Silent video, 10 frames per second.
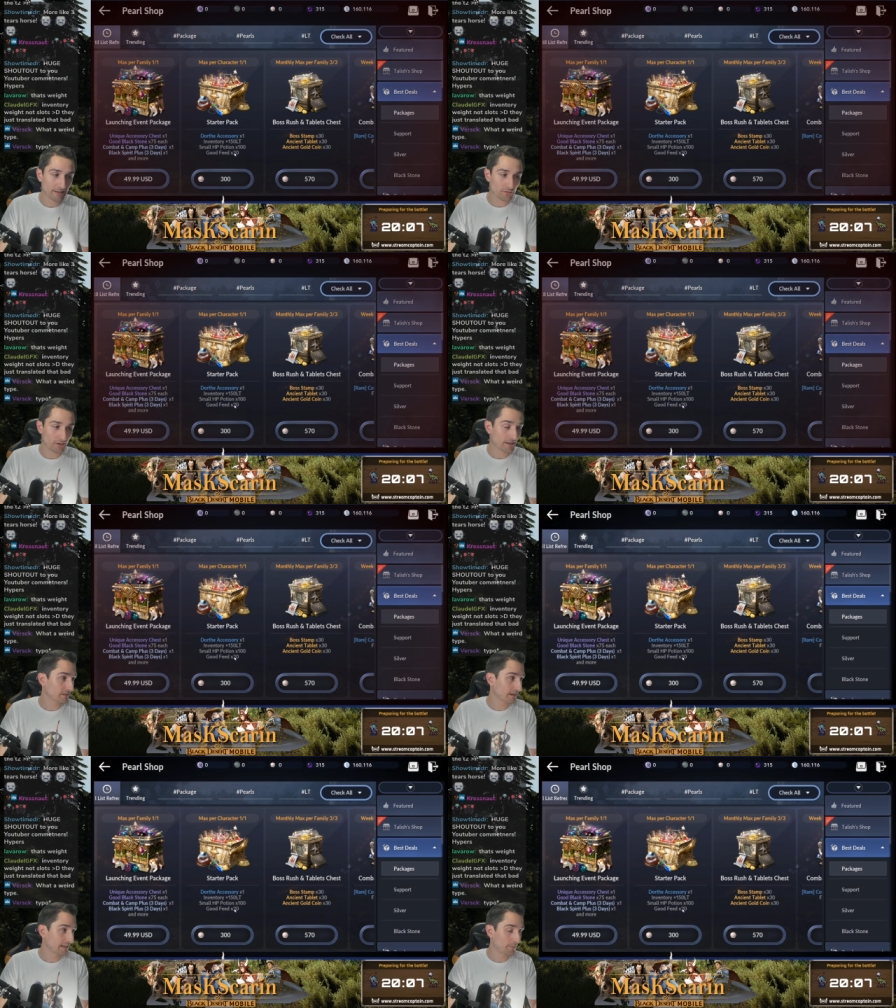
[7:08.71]
They
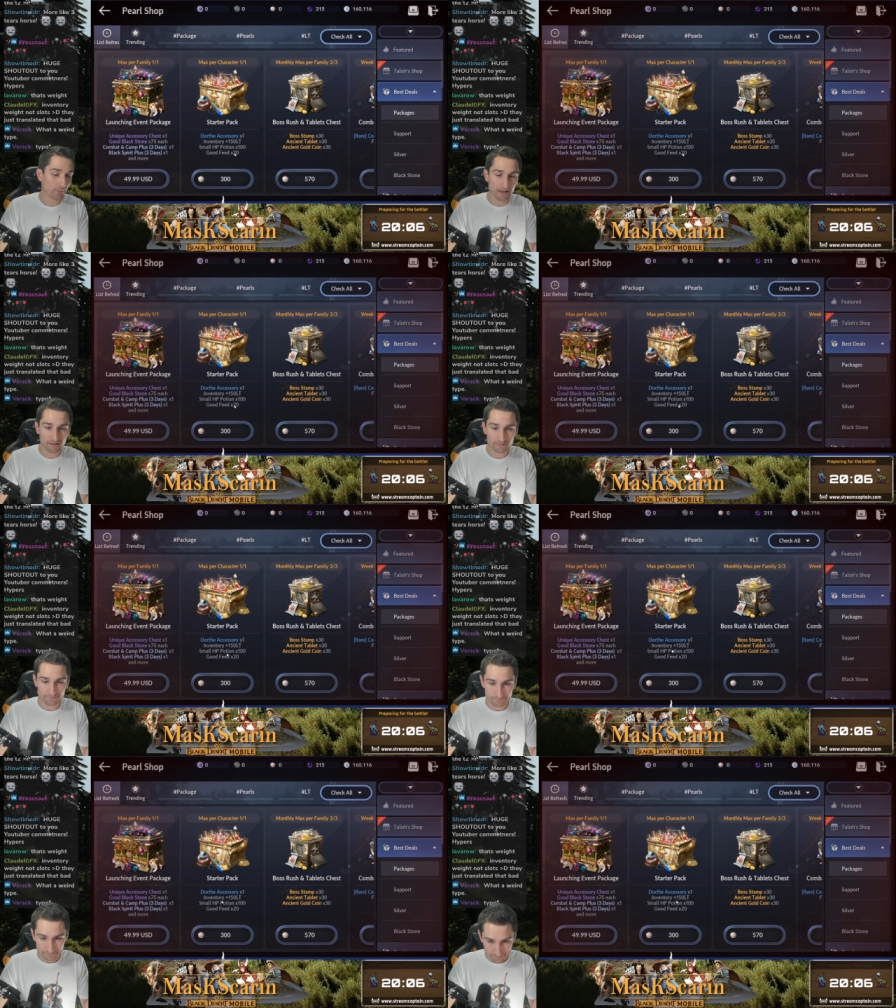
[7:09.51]
translated that bad.
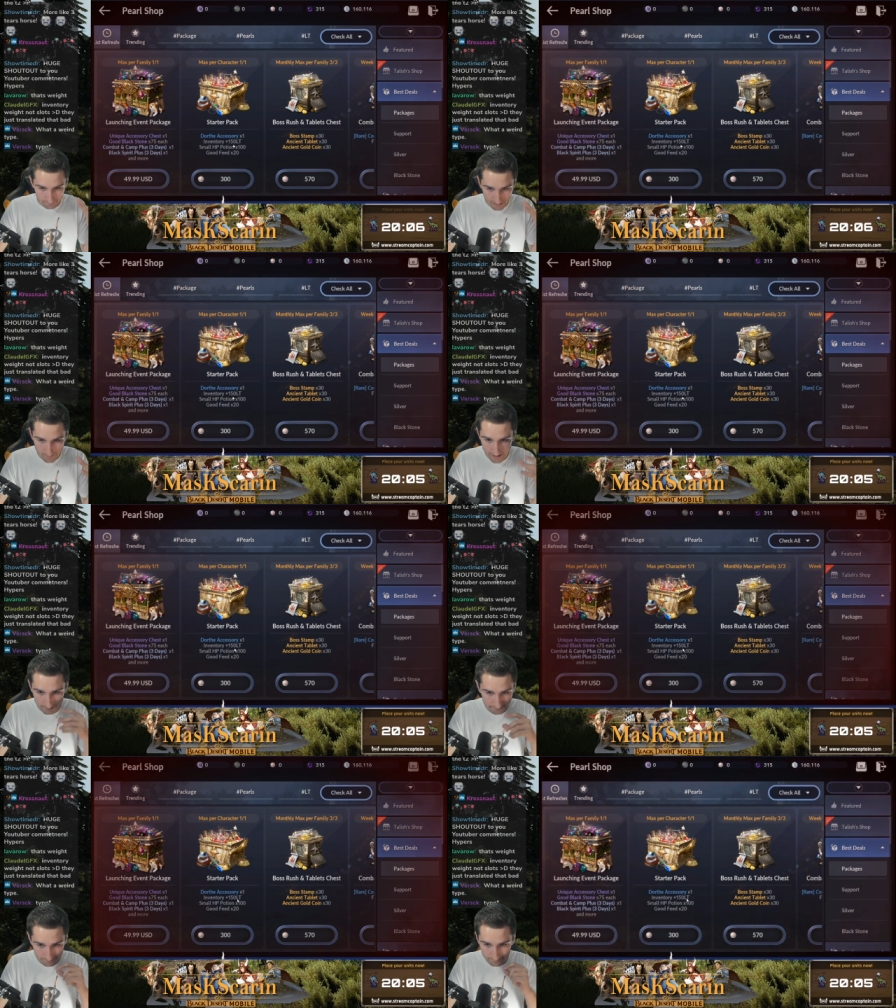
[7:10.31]
My bad.